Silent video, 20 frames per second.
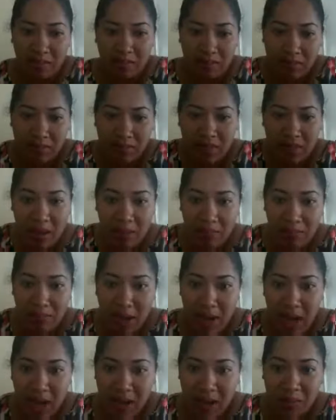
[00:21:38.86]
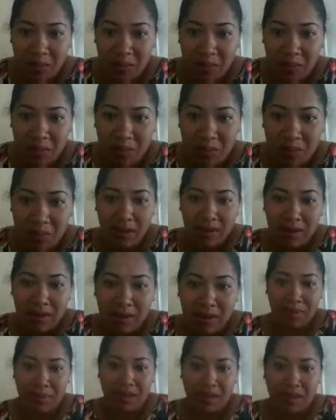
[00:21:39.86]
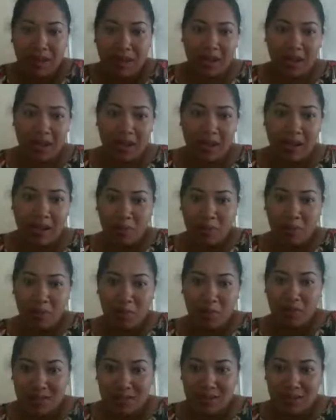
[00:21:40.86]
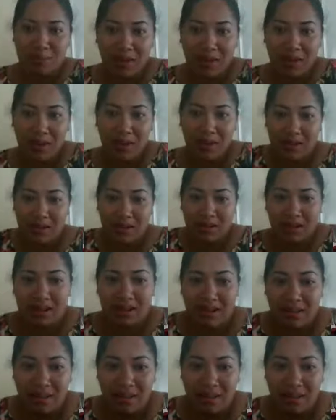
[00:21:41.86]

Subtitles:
That men and women became more simpler